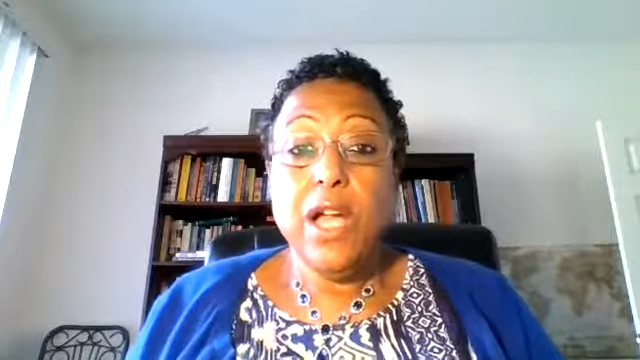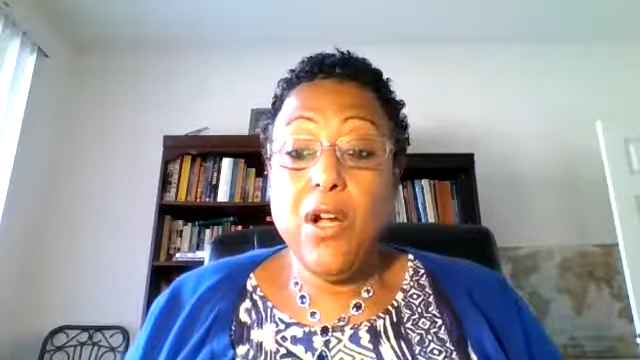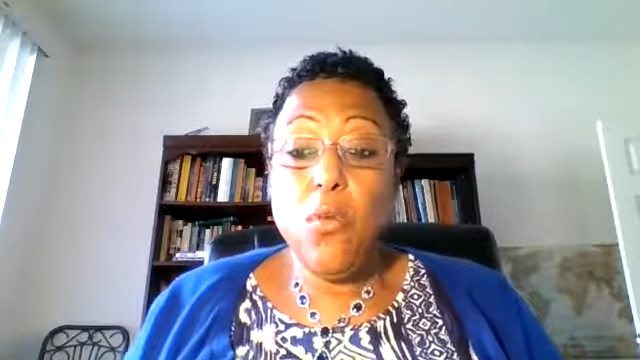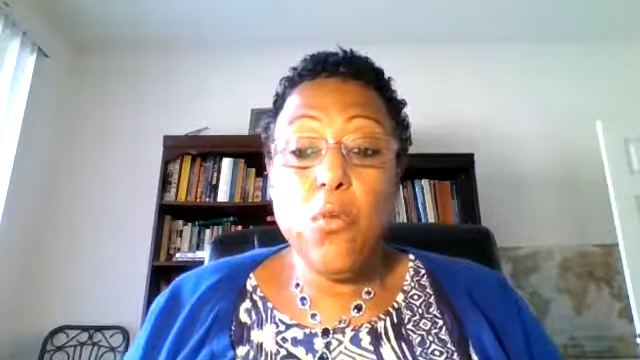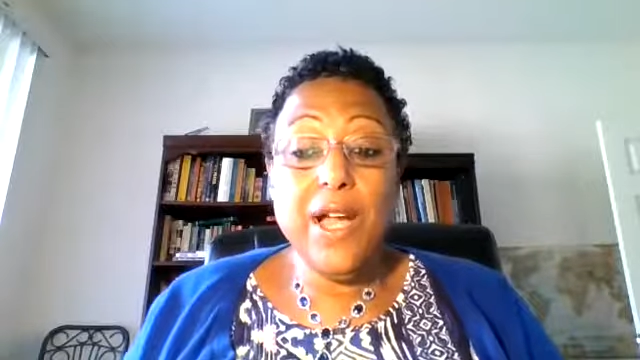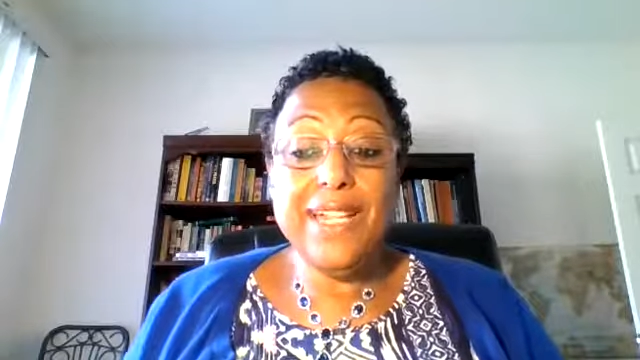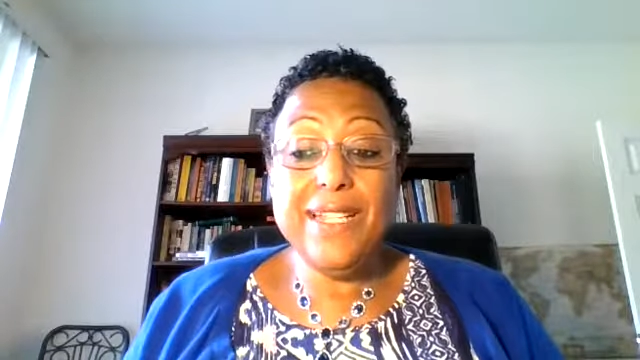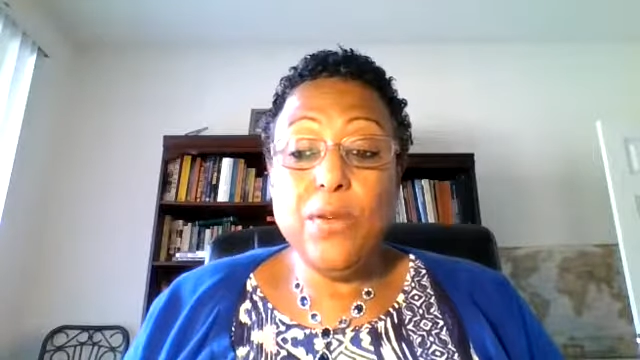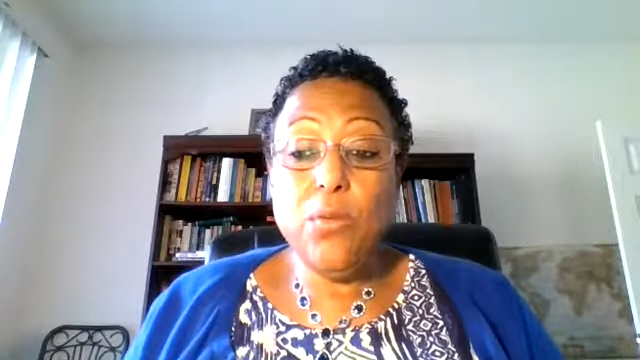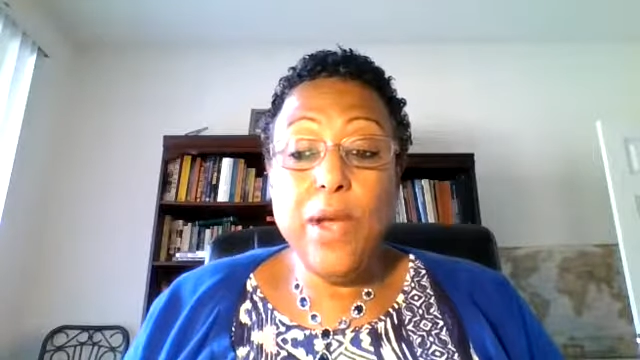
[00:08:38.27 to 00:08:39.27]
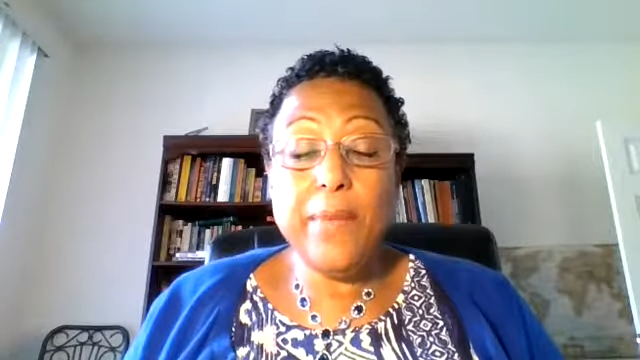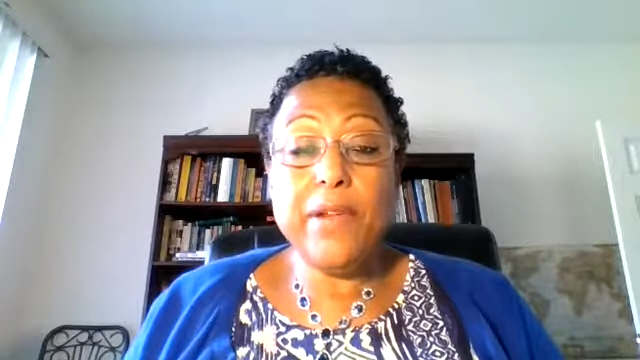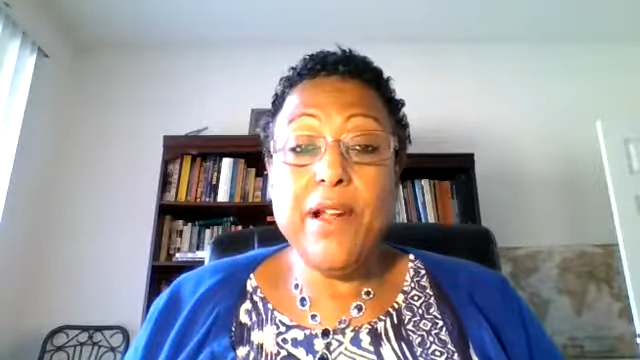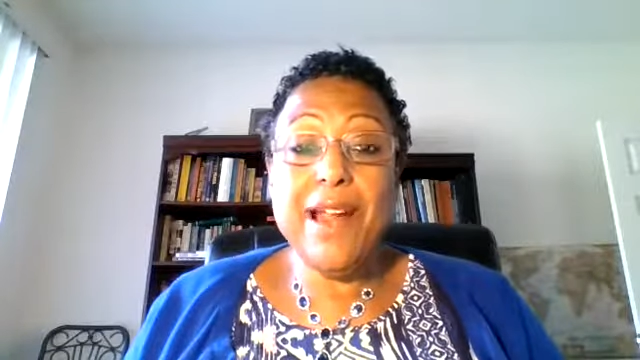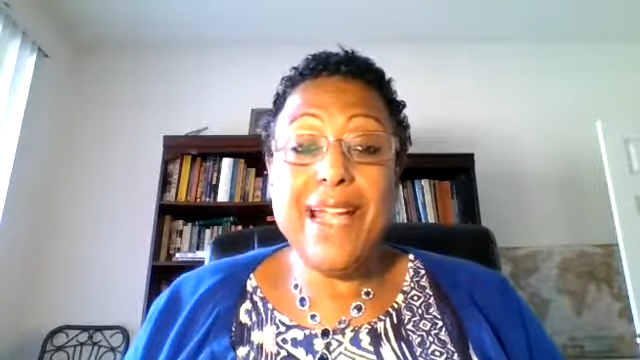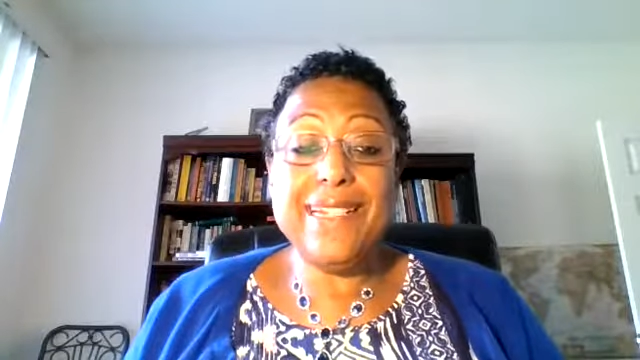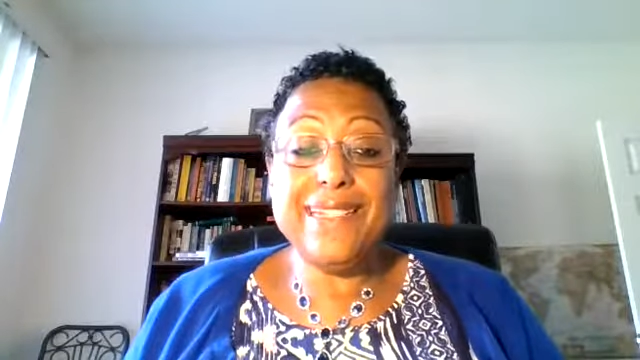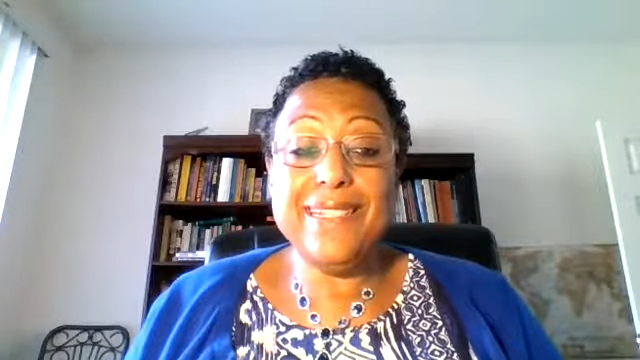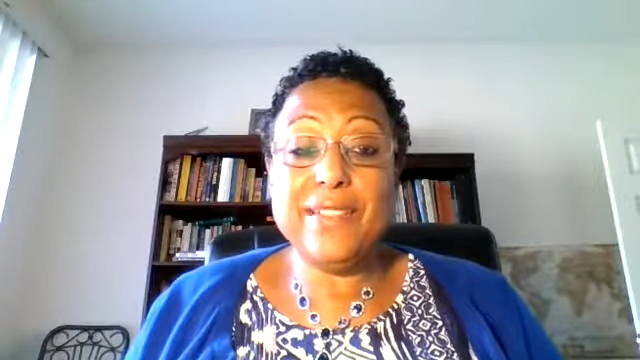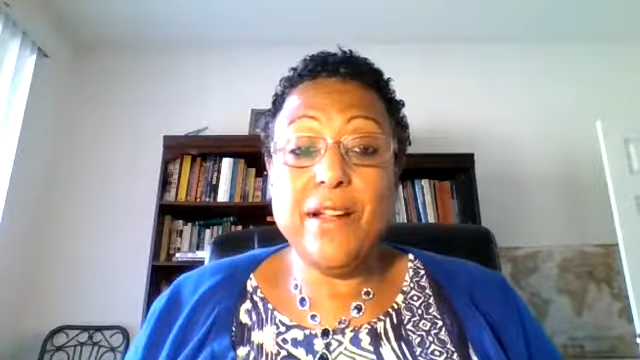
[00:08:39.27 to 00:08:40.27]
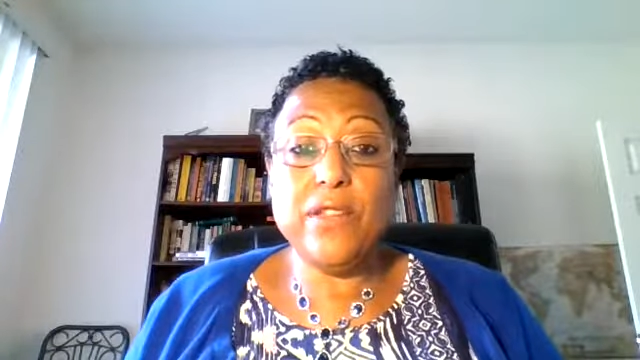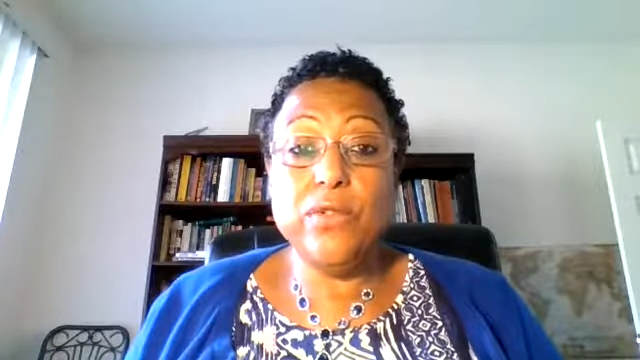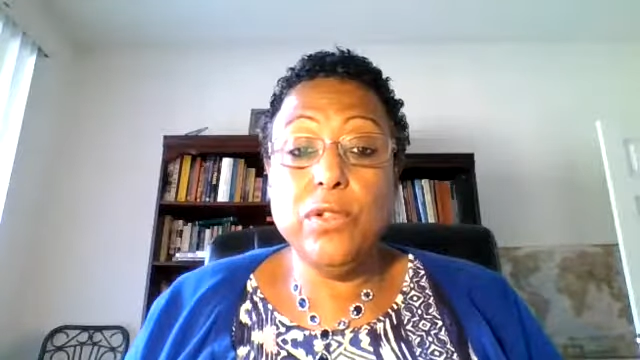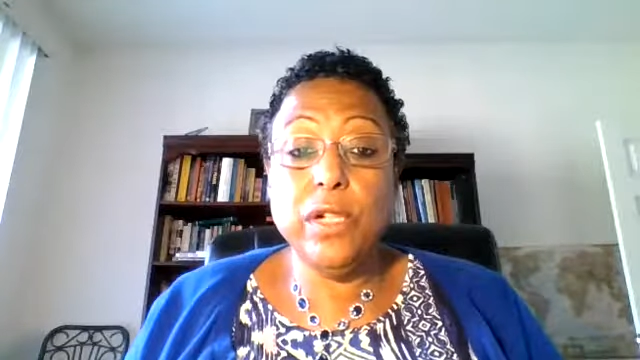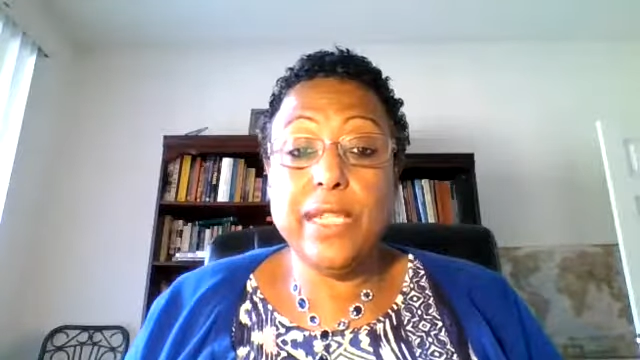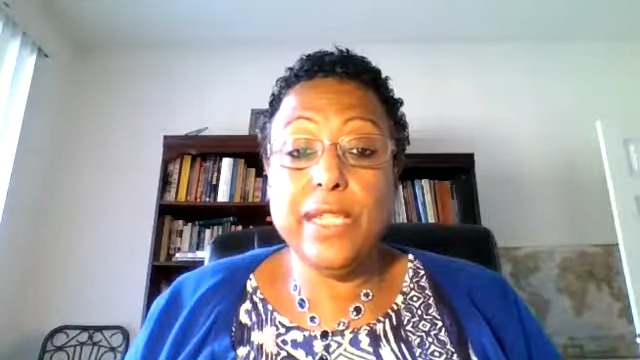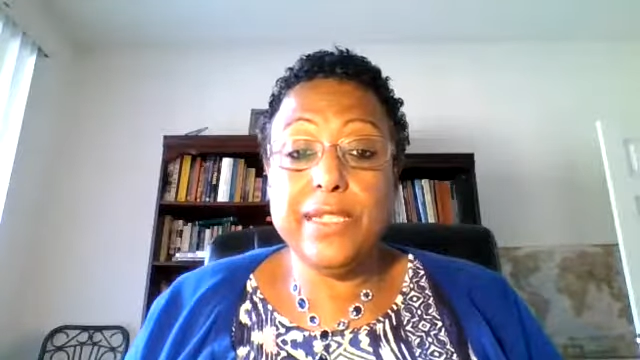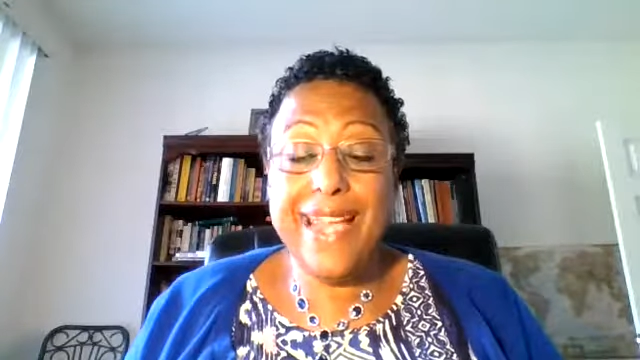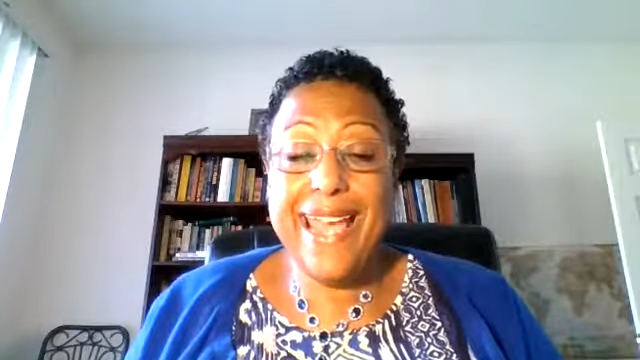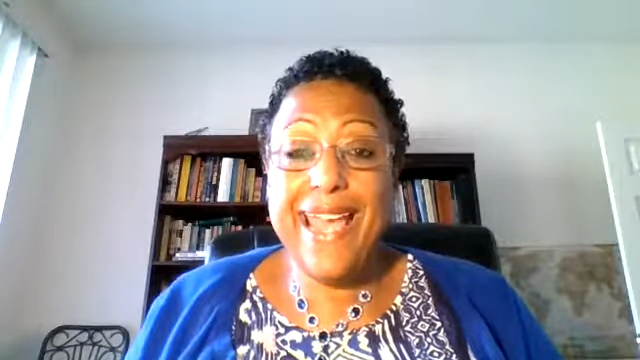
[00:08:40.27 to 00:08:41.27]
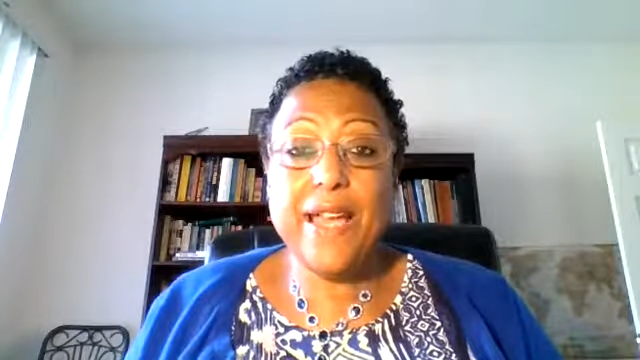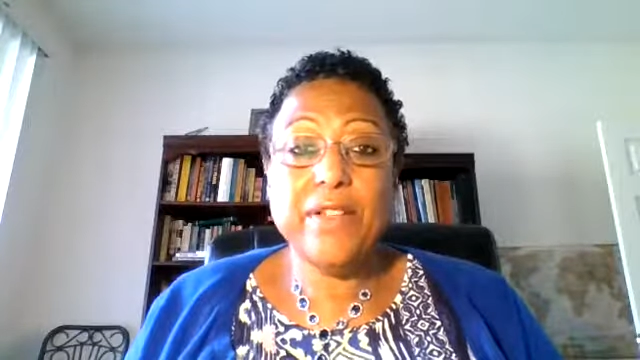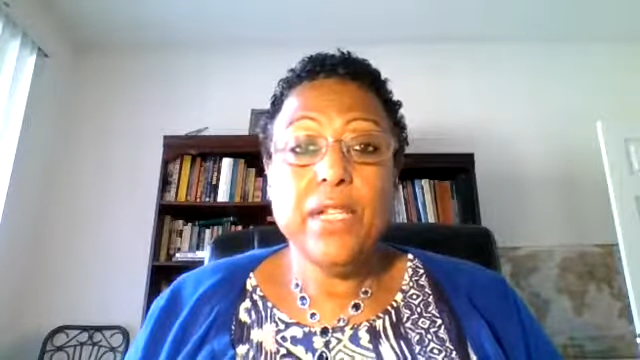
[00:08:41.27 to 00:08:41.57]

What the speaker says: What webinar ideas are you looking to have?